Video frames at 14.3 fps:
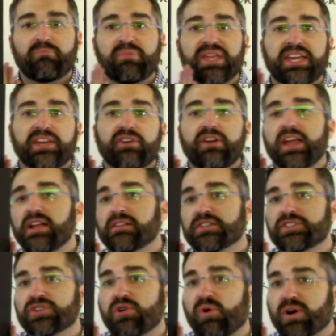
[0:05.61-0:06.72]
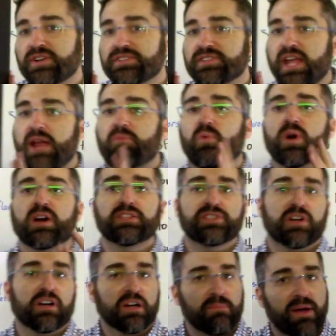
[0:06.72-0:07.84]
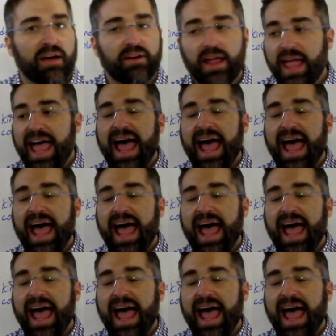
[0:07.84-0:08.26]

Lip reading: beginner English course, and we're going to talk about